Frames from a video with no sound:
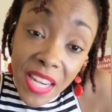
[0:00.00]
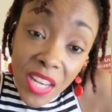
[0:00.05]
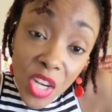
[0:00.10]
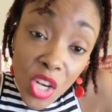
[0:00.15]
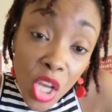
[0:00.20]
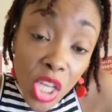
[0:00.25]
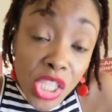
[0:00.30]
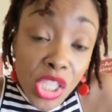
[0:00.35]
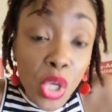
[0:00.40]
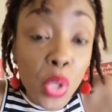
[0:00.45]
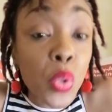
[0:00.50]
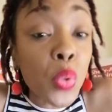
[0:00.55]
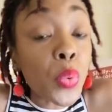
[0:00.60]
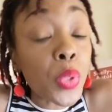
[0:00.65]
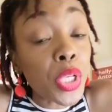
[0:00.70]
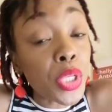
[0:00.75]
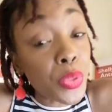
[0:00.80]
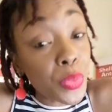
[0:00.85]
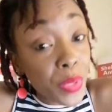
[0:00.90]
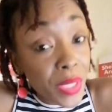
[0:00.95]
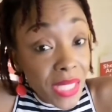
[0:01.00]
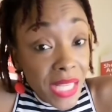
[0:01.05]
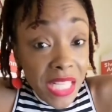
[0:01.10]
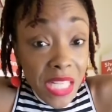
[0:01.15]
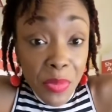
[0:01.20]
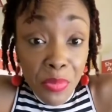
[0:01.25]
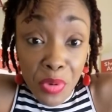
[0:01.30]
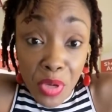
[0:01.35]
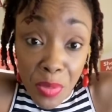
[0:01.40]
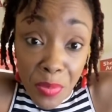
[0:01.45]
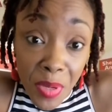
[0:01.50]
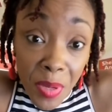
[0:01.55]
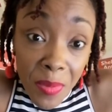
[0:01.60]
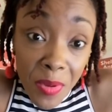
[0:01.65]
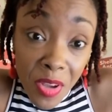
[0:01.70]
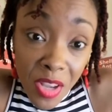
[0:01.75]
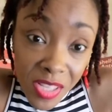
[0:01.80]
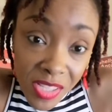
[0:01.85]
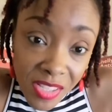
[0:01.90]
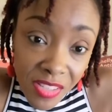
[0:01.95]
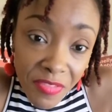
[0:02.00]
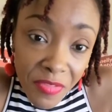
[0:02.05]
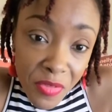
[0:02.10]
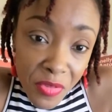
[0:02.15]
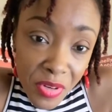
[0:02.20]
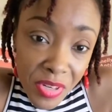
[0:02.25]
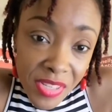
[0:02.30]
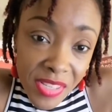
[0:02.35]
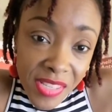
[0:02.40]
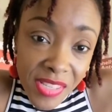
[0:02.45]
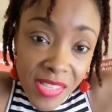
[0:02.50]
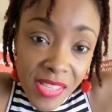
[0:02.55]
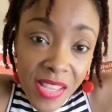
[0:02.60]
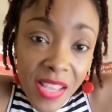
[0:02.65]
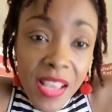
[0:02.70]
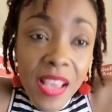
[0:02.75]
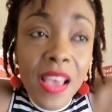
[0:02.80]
find a doctor who will do it at a premium cost, of course.